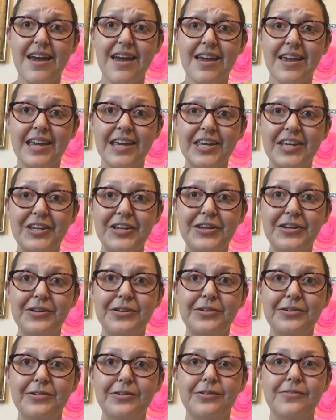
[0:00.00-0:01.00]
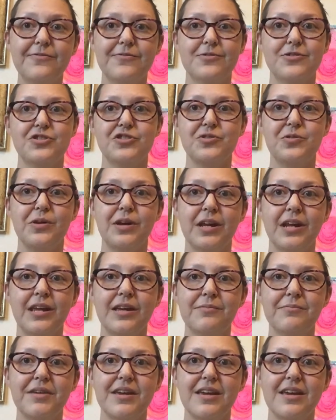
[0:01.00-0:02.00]
thank you for
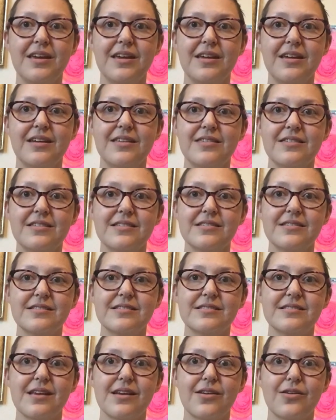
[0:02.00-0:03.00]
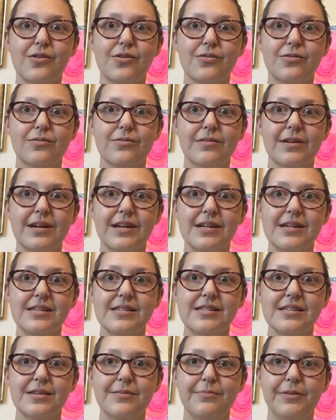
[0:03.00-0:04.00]
joining me in this
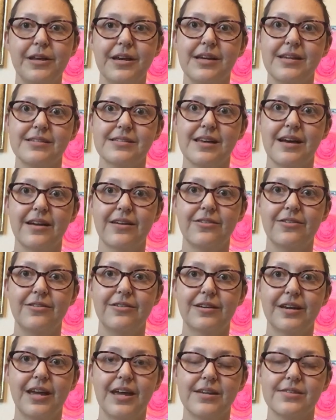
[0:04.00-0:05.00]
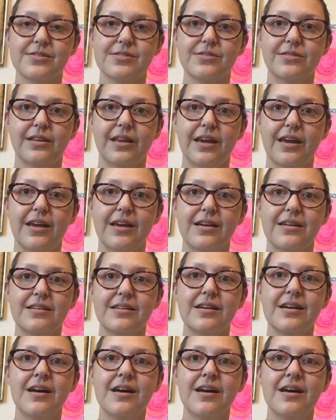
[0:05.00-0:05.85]
crazy place I call Cancerland.